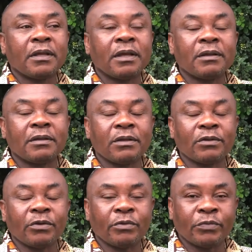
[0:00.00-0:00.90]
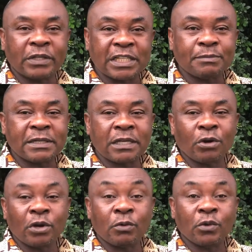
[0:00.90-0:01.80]
uh, for that matter,
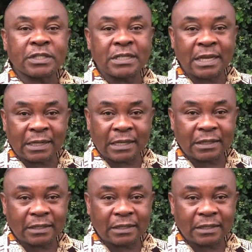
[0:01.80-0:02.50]
Oil Watch Ghana.